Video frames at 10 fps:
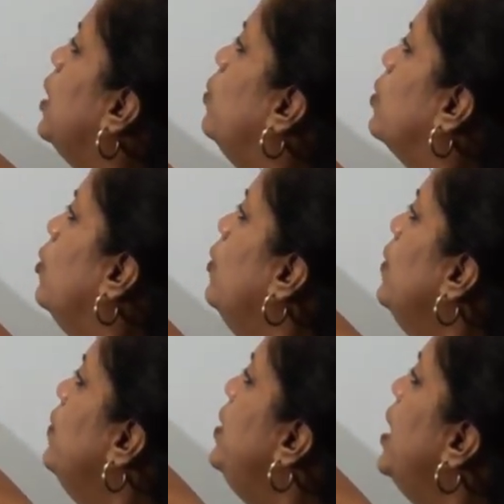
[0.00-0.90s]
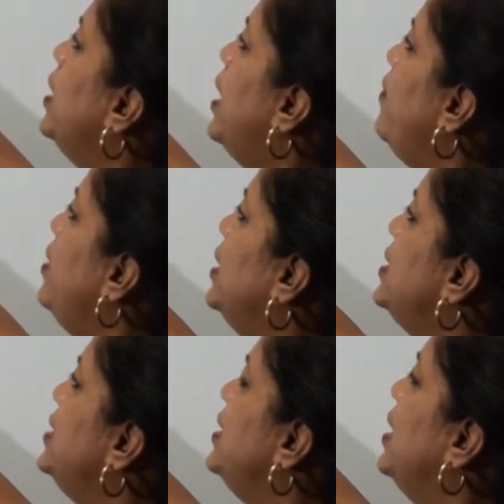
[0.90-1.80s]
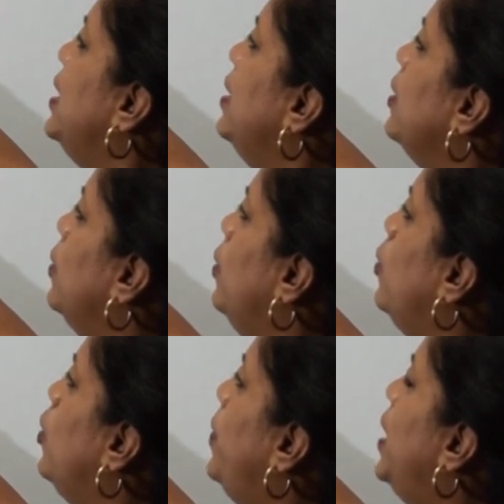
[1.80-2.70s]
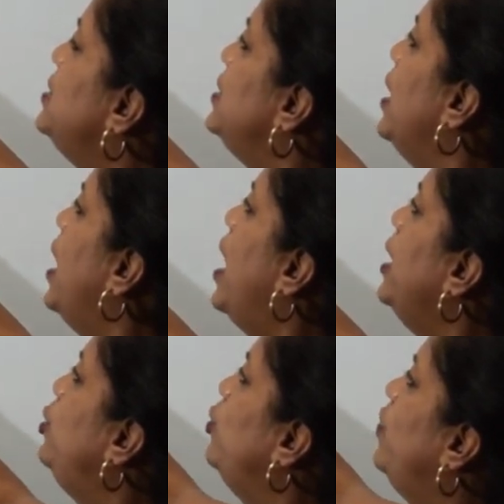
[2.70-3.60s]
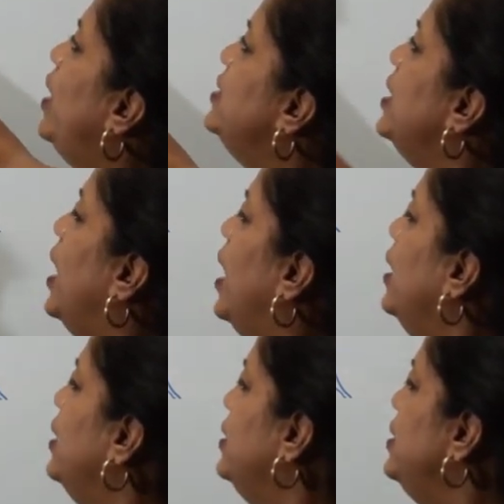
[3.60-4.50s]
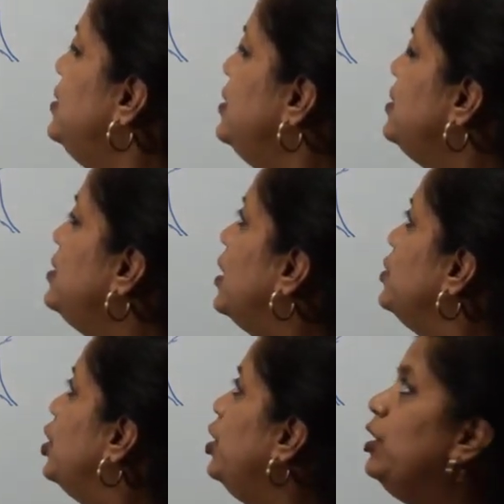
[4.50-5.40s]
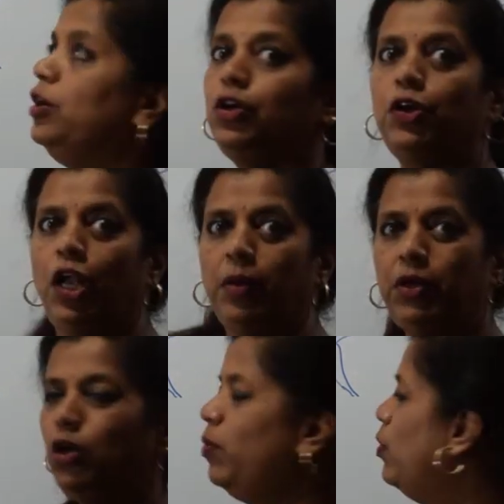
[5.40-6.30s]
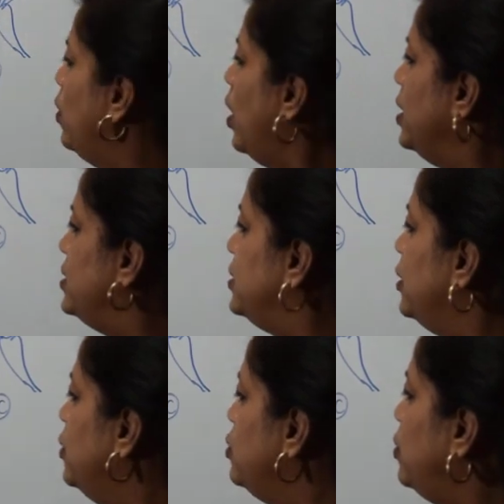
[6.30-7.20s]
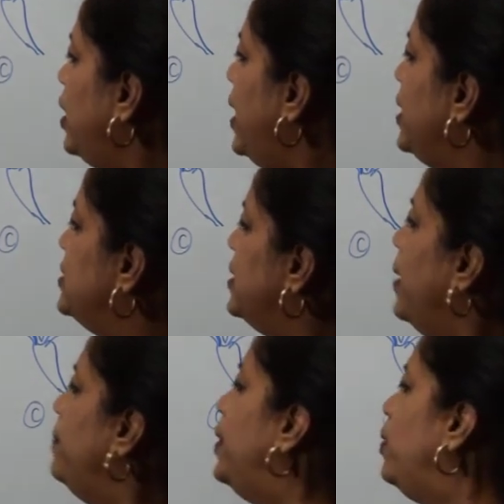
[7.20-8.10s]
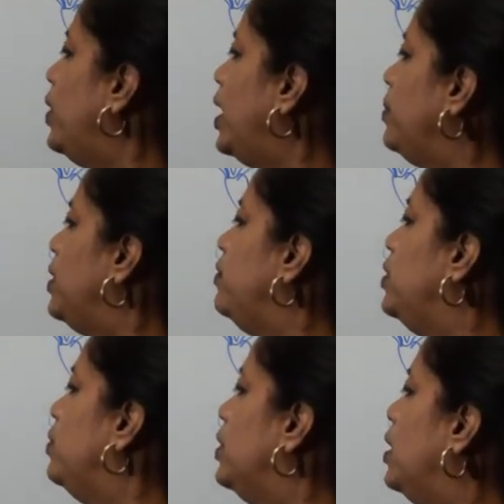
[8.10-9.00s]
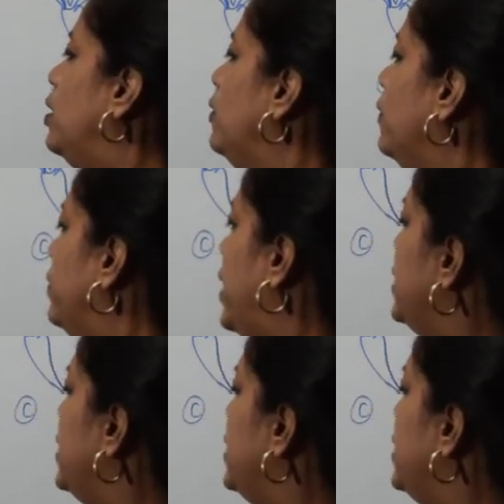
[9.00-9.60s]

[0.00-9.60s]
out. They are having a single chloroplast and two flagella. This is the structure in Chlamydomonas. So the example what I am giving you here, the